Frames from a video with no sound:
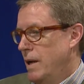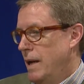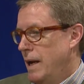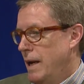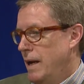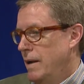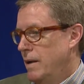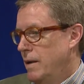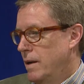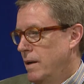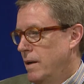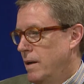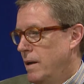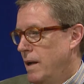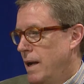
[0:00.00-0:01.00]
And
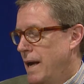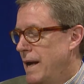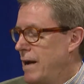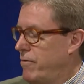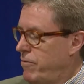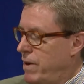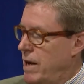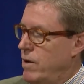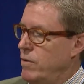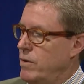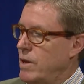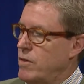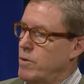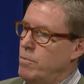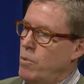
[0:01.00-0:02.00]
I found
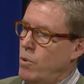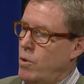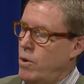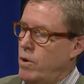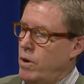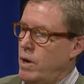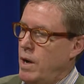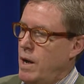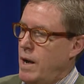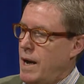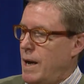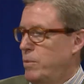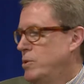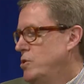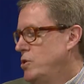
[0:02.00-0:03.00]
that the more
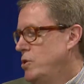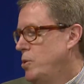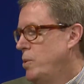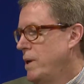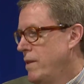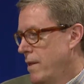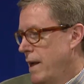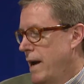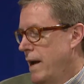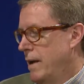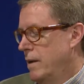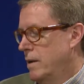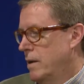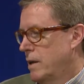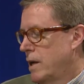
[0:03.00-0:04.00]
I was doing that,
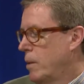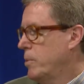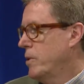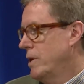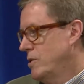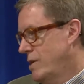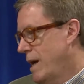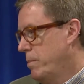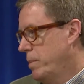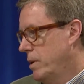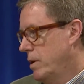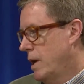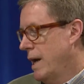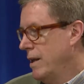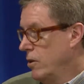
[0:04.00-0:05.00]
a couple things happened.
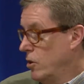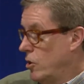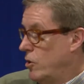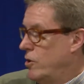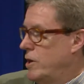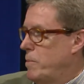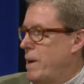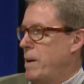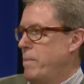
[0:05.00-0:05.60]
I learned about